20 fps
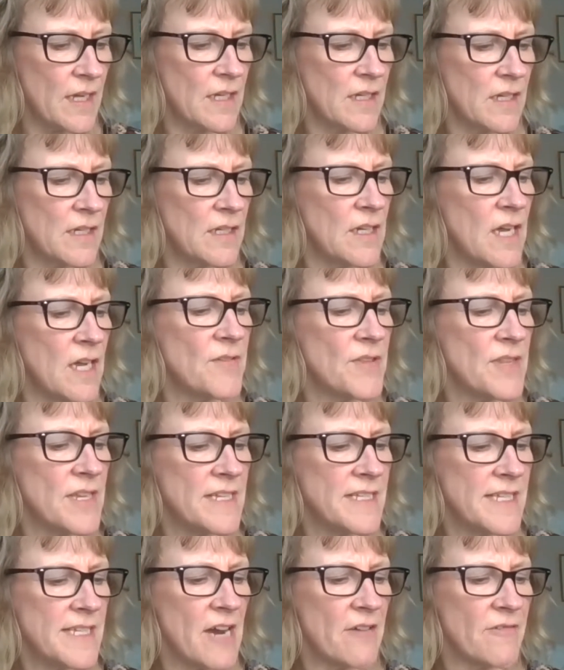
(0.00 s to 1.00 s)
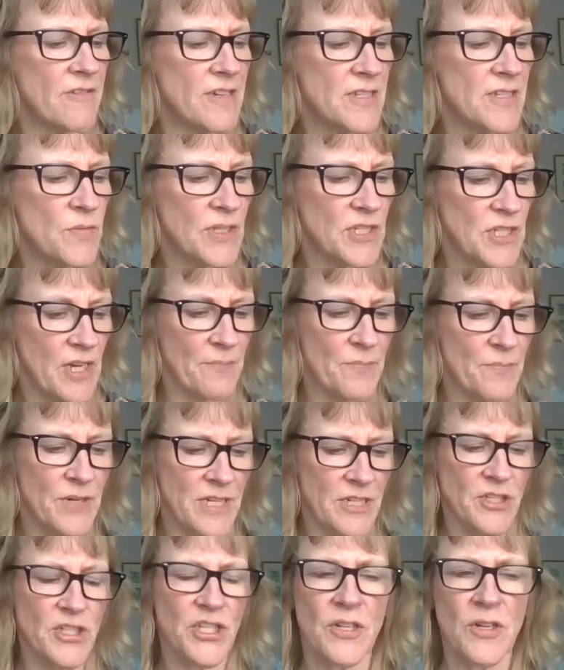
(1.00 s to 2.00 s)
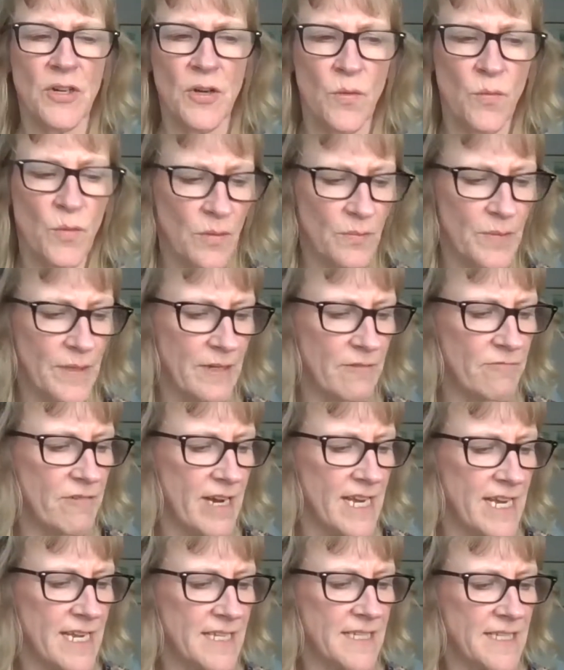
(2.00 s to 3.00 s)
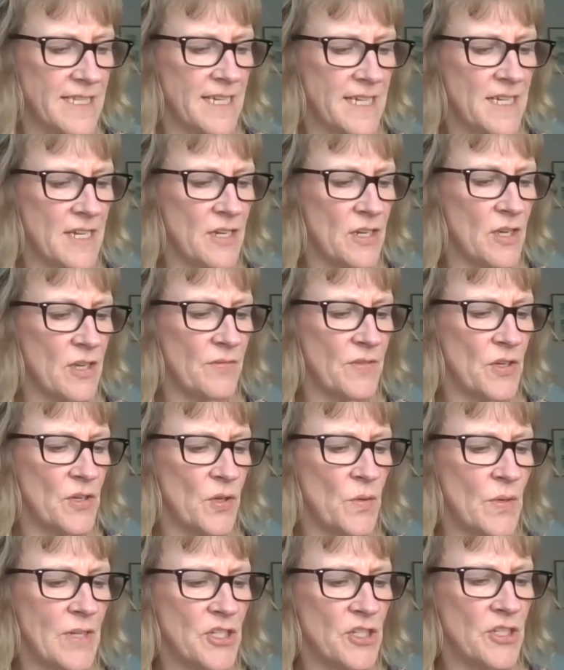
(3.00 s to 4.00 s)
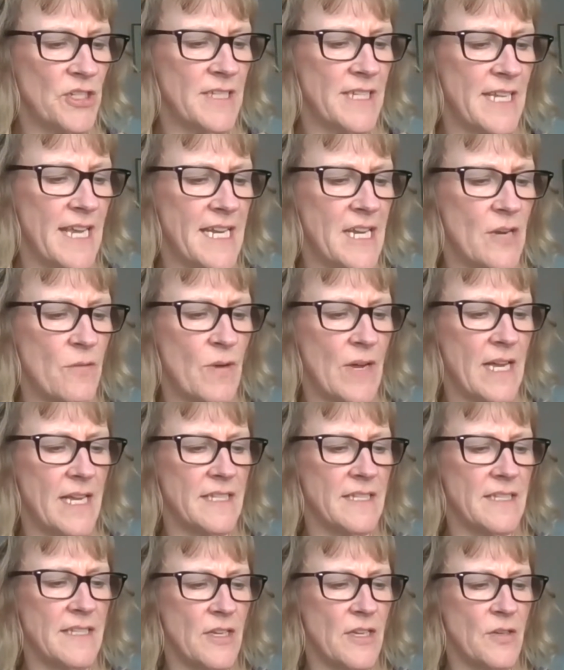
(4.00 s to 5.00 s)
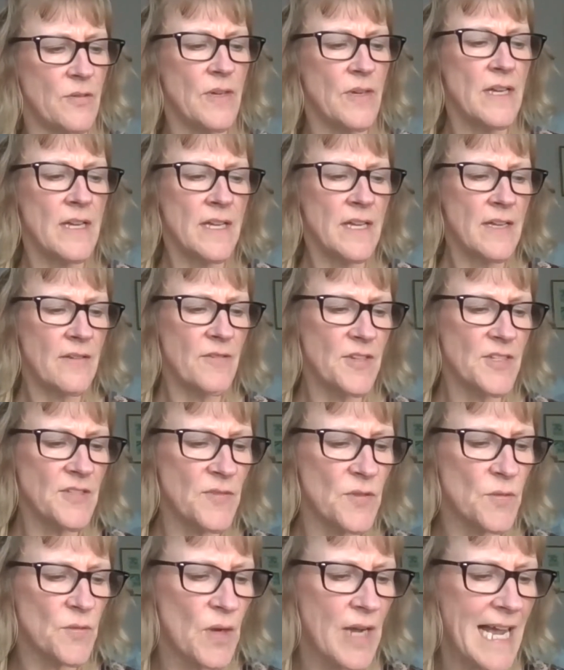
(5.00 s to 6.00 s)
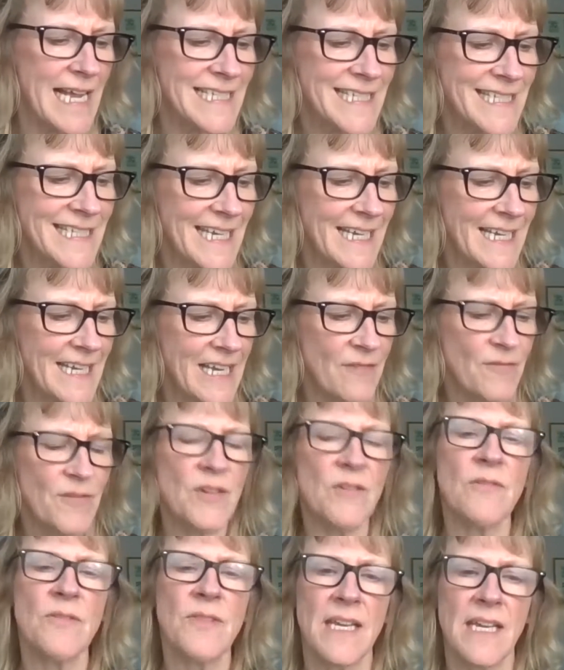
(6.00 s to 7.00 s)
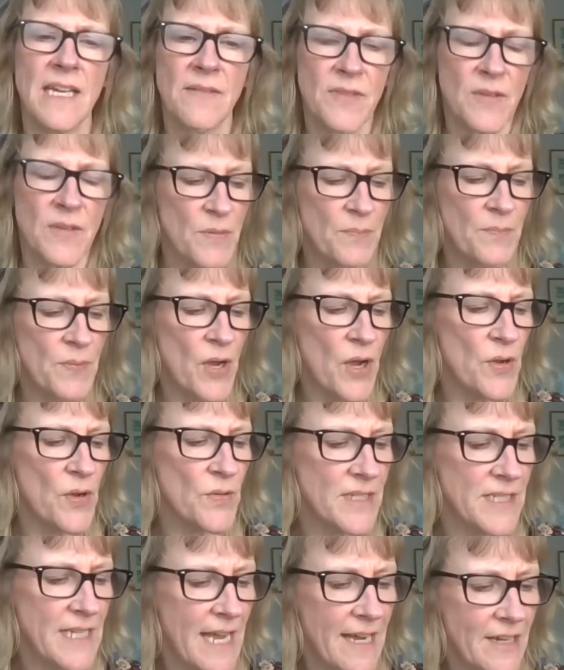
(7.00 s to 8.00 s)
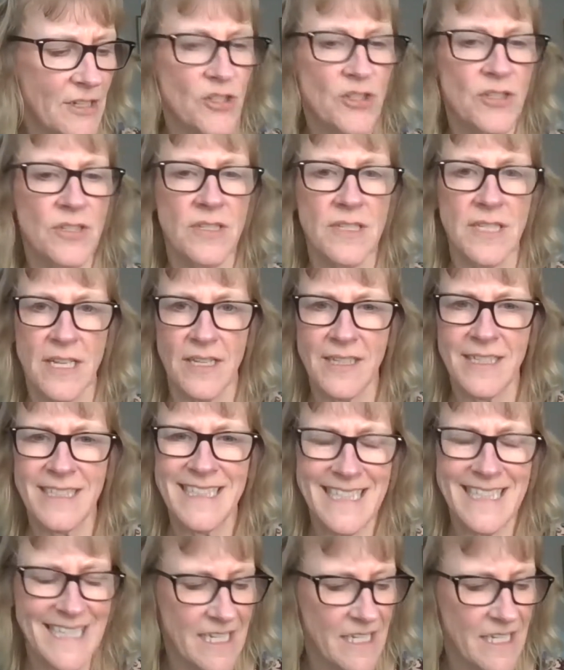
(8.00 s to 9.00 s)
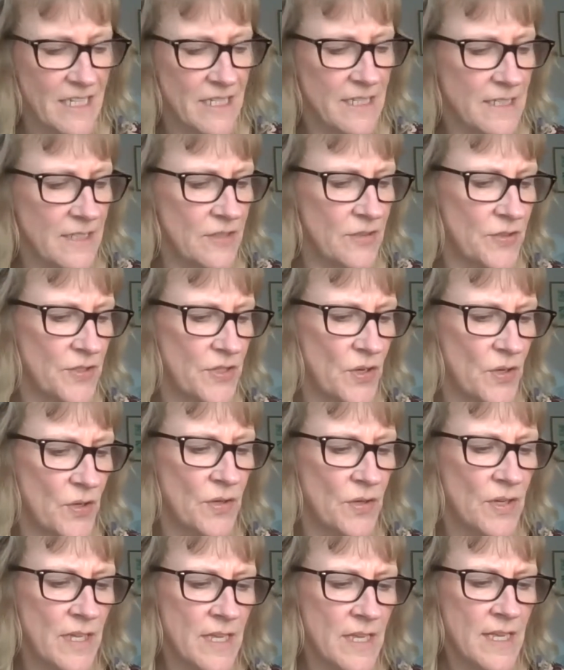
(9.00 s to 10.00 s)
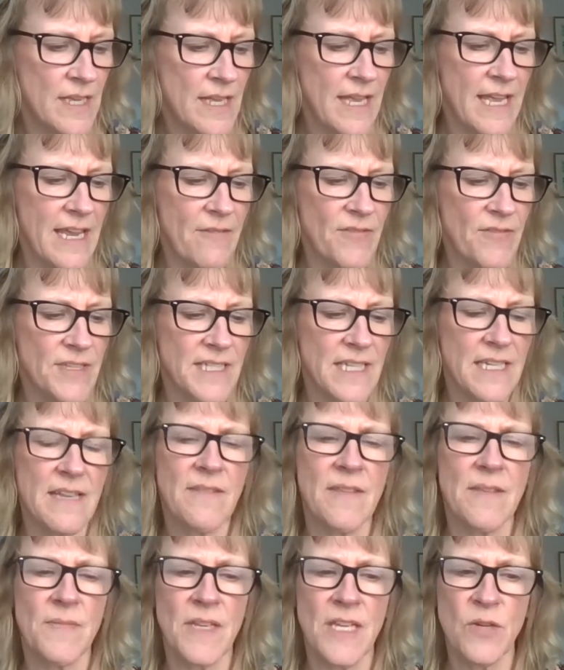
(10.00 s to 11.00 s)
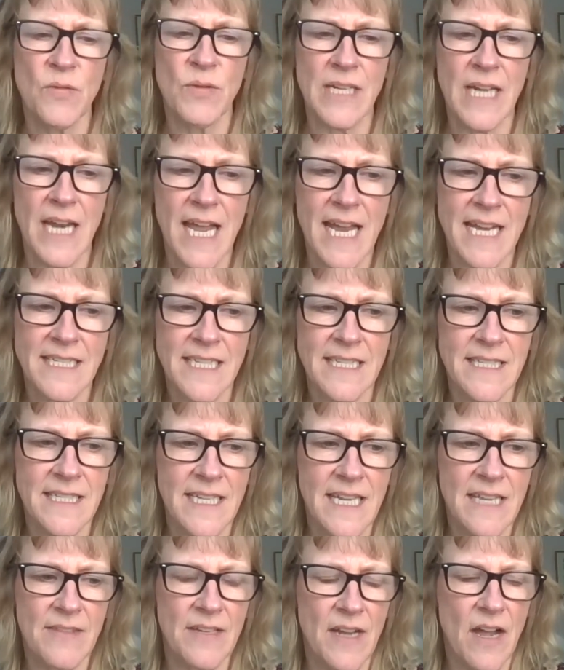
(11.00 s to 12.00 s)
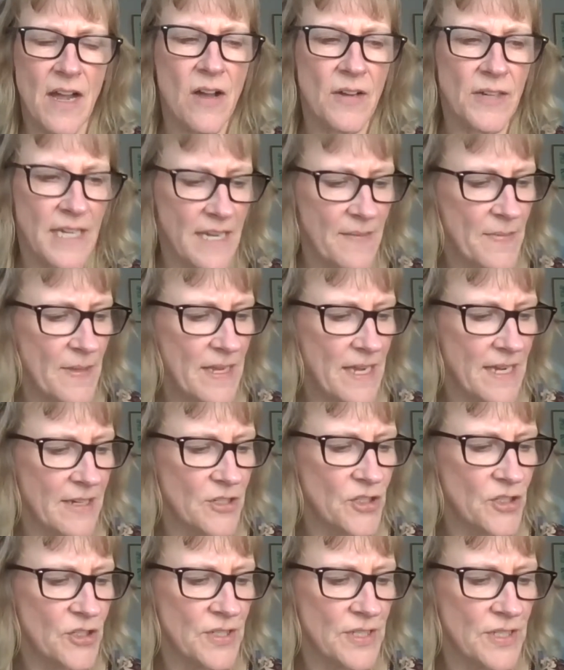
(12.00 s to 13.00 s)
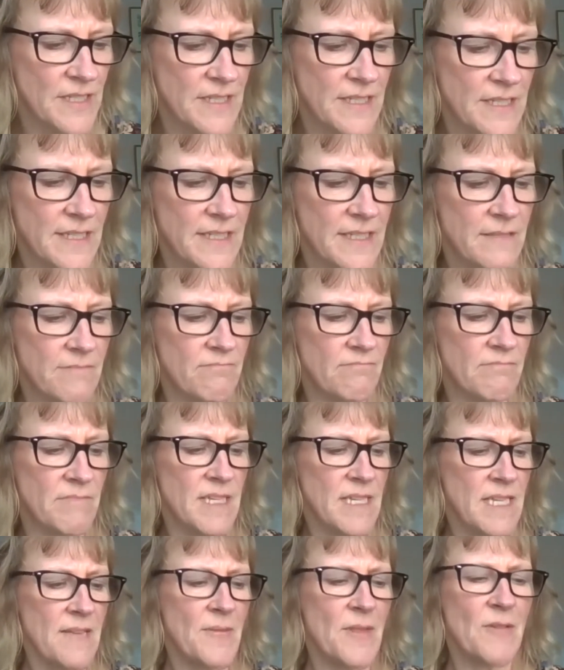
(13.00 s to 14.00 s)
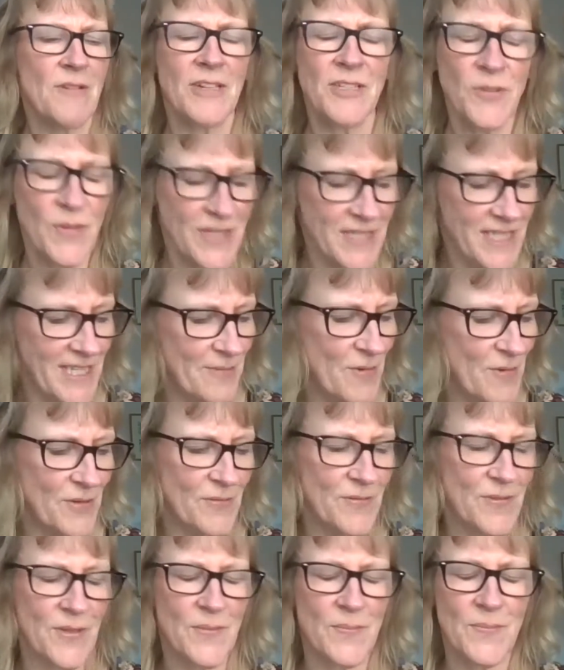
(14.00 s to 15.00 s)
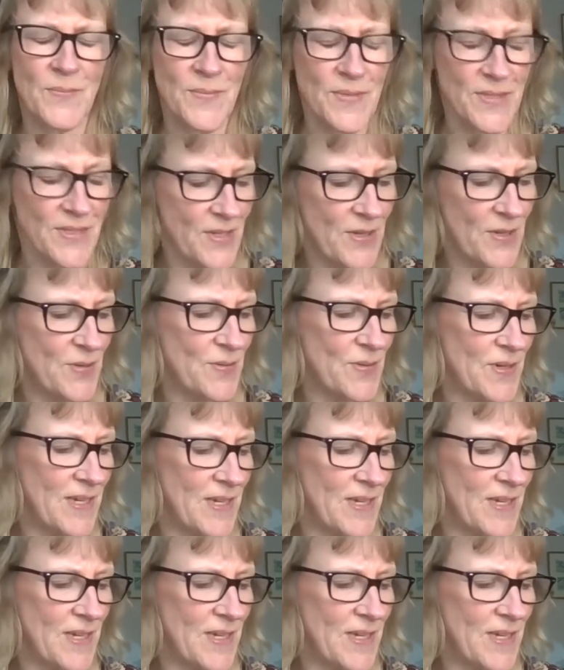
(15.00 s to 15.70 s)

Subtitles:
cover these areas, which I'm pretty sure will be raised in a lot of your questions anyway. So first of all, we're asking if you think the proposed actions are clear or not. If there's anything that you would like to see that aren't in the actions, there are 21 of them, so